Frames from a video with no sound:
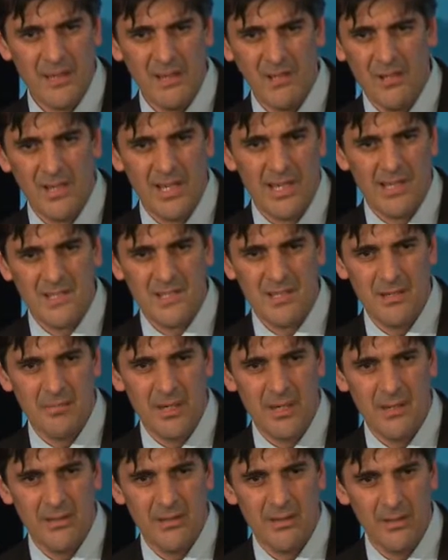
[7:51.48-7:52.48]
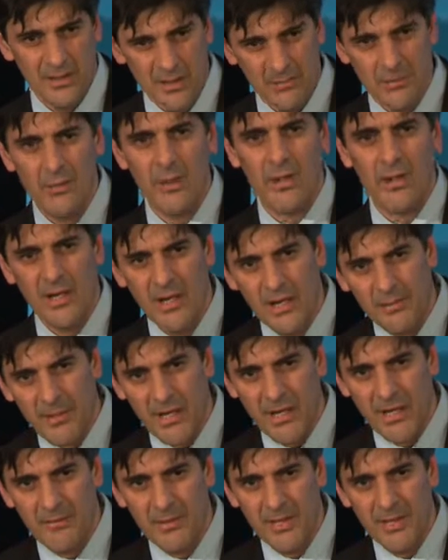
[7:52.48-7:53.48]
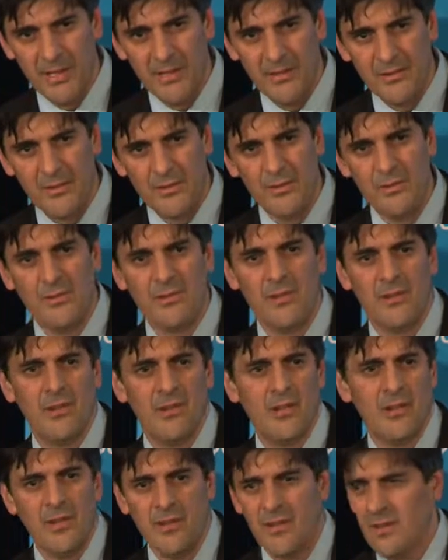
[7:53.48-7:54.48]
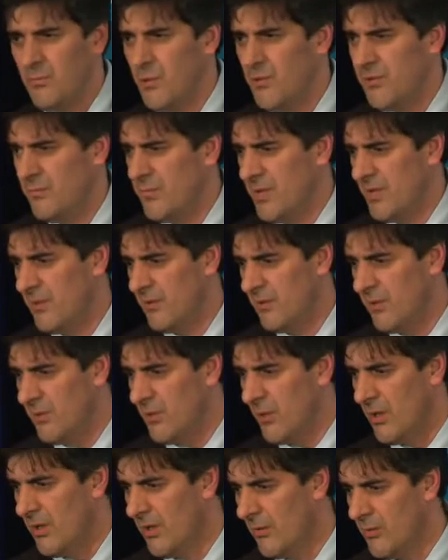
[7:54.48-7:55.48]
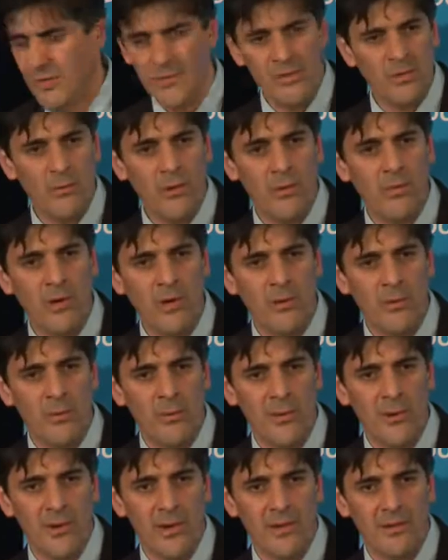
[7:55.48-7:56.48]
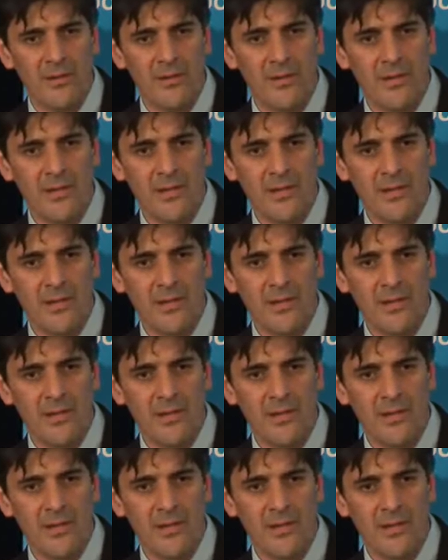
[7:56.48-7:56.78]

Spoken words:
You can't see a parallel here, but we've got a hung parliament here too, so you're going to end up with a media inquiry, whether you want one or not.